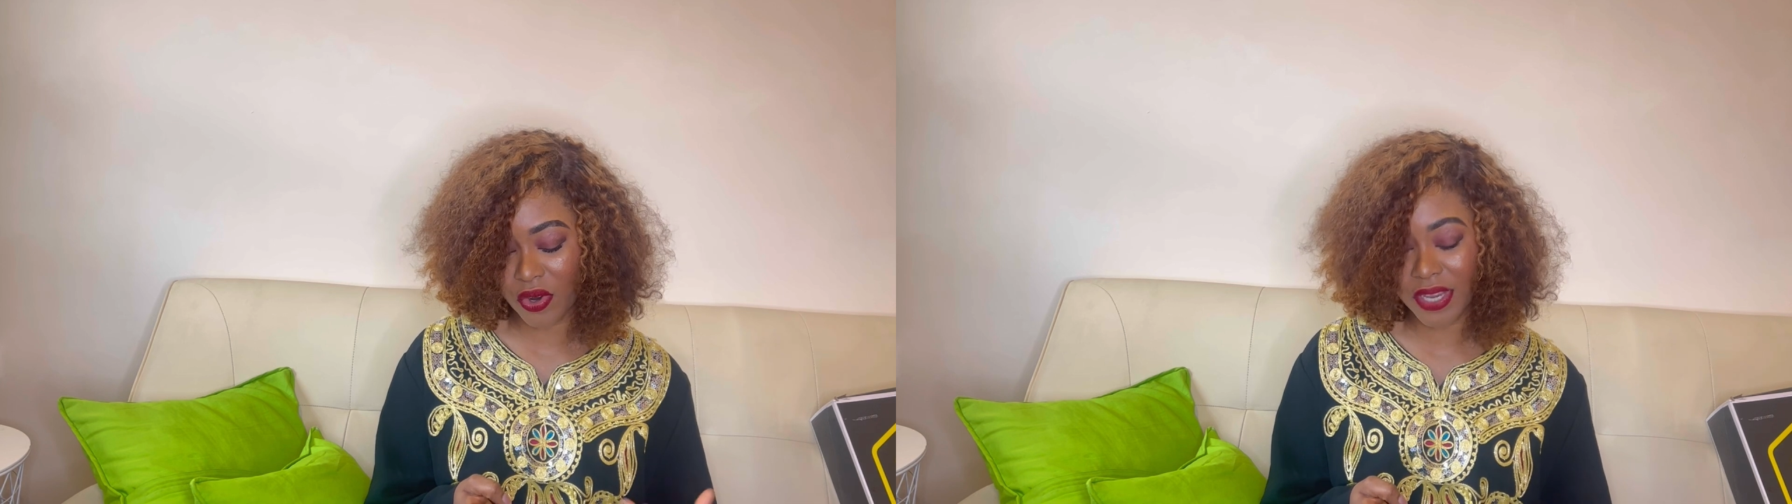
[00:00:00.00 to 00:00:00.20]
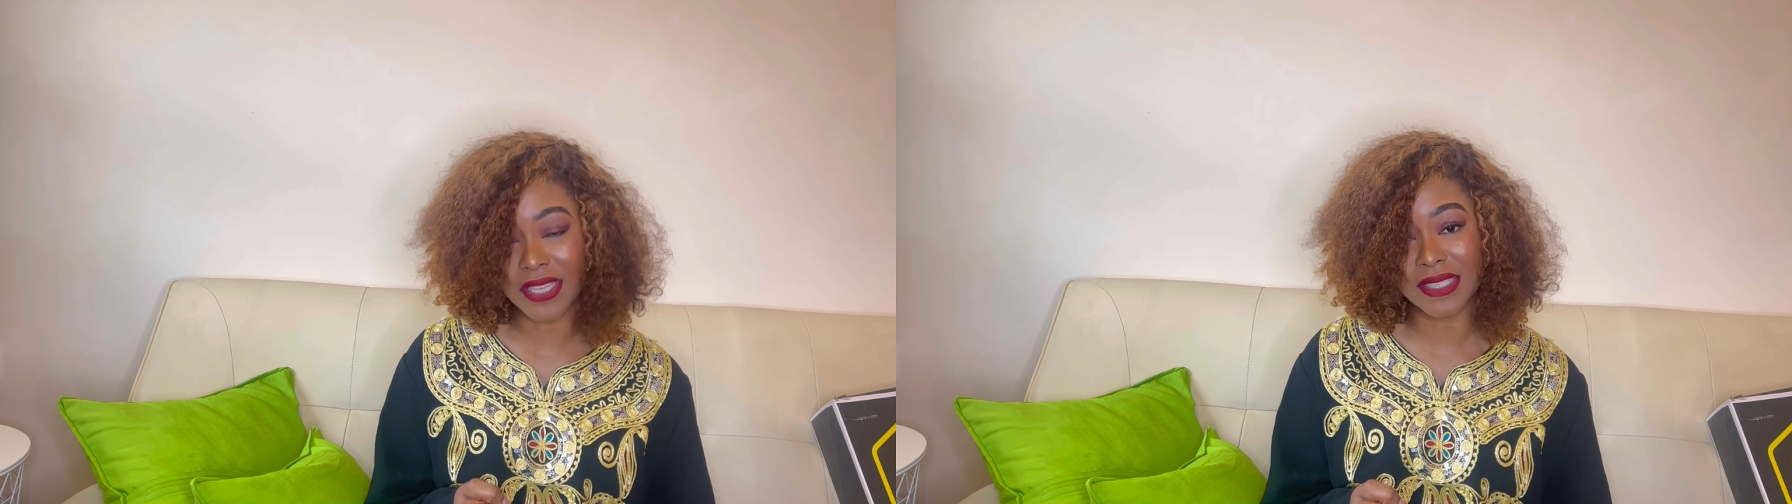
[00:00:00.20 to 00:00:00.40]

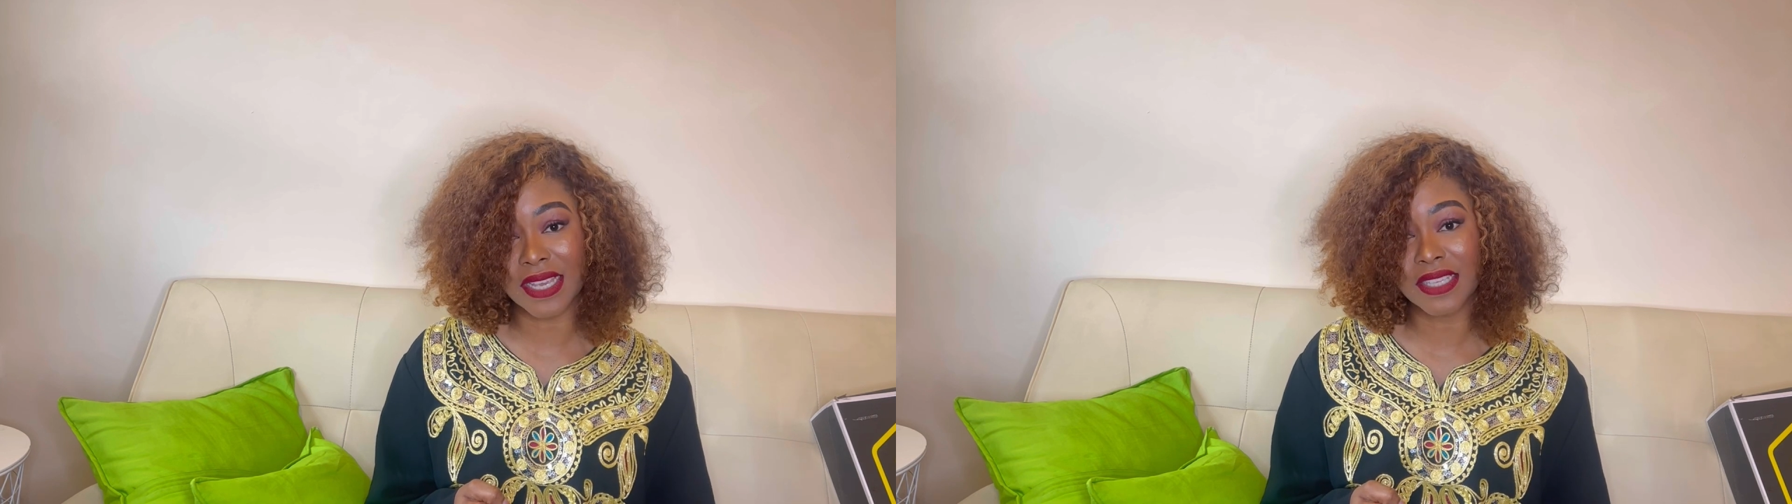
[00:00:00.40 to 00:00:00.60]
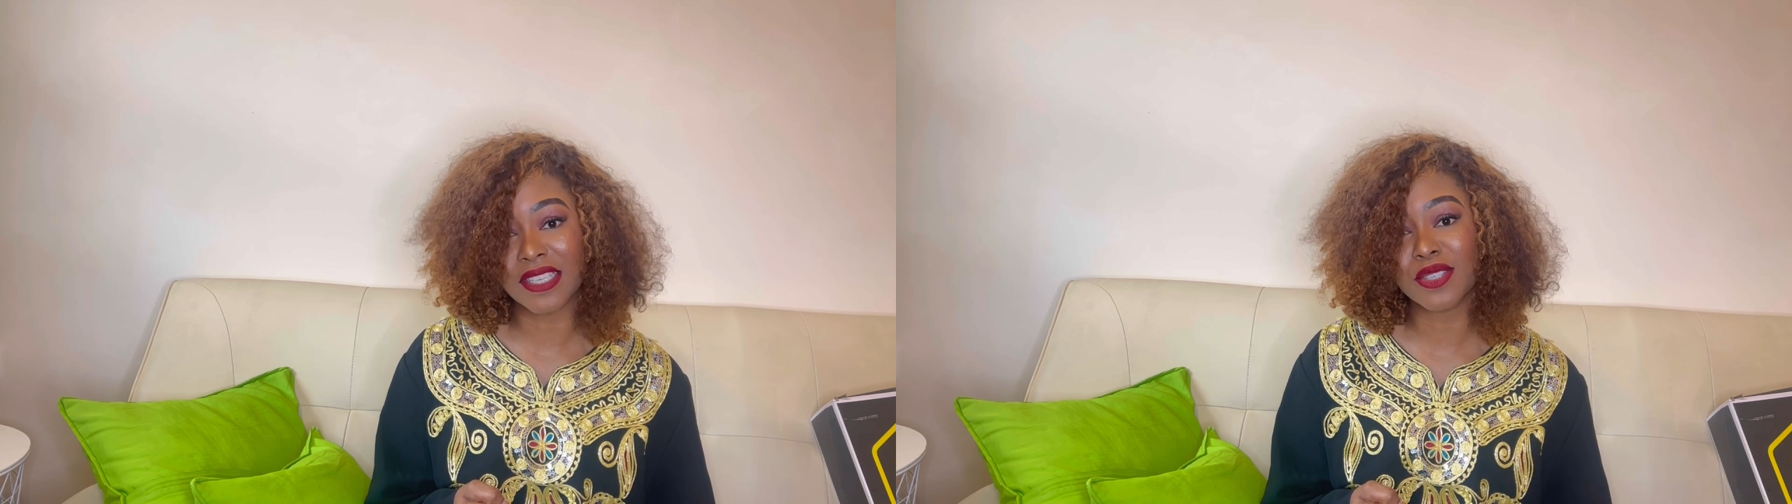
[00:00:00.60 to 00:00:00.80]

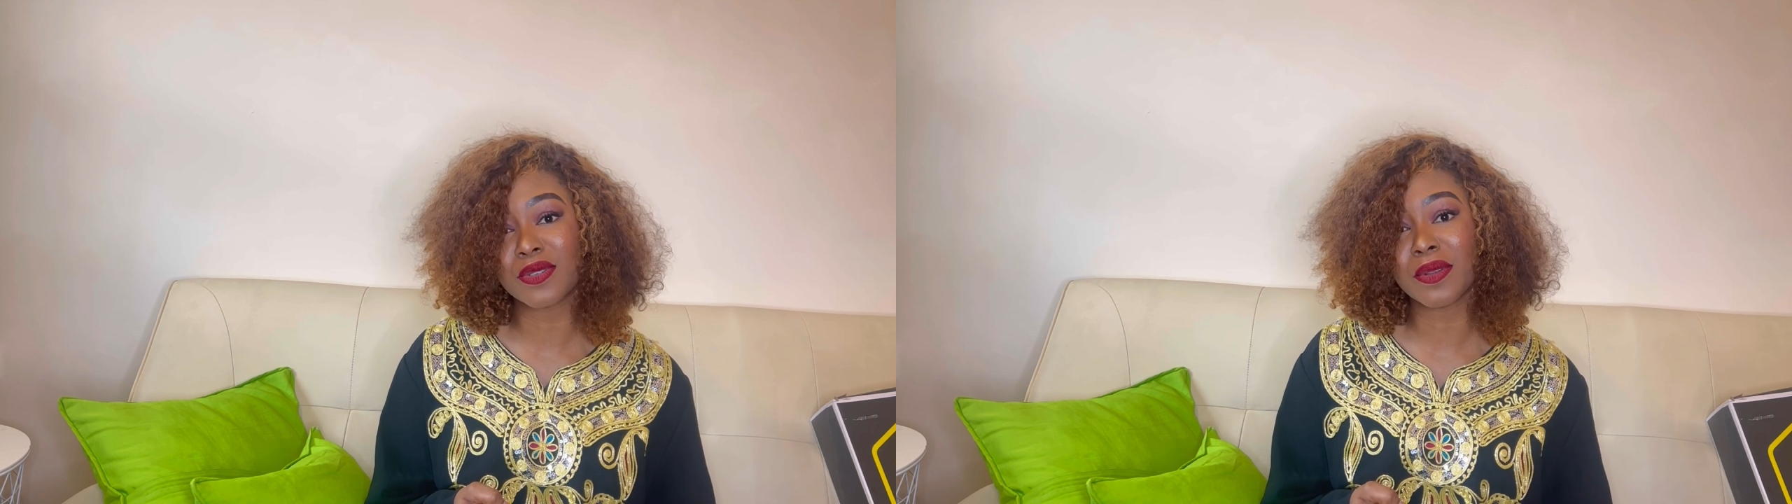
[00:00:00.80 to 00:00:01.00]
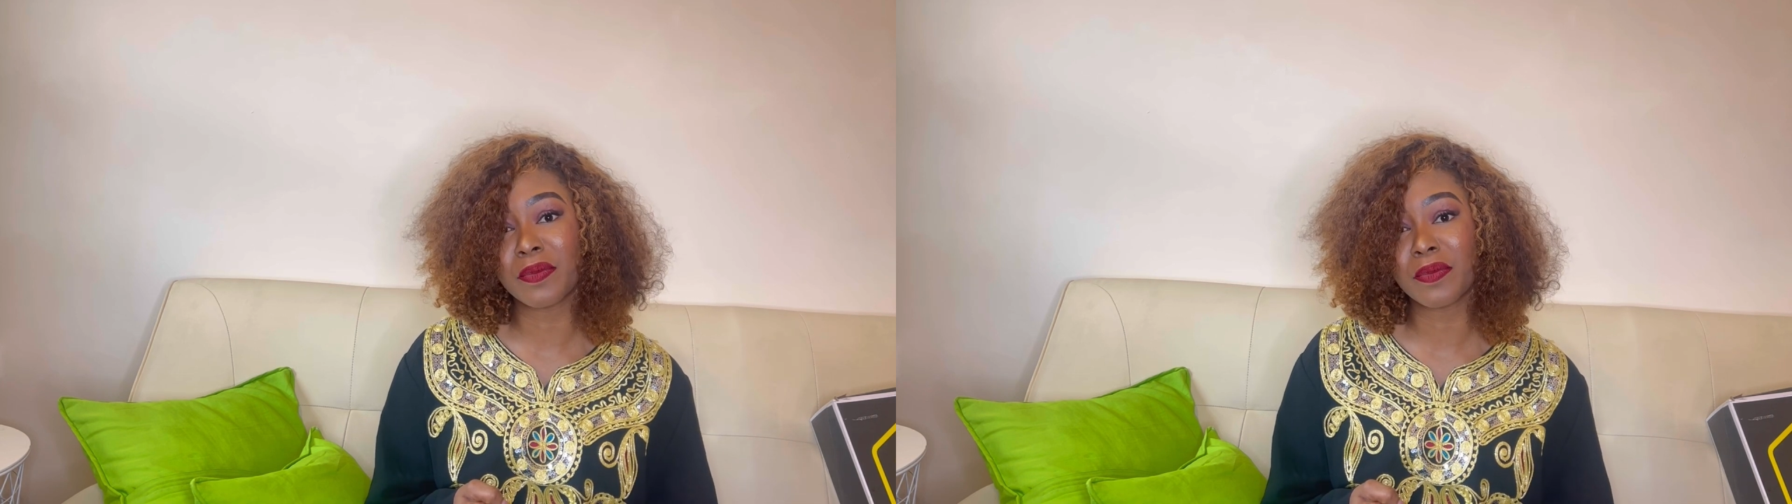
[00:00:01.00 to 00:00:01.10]
insight into the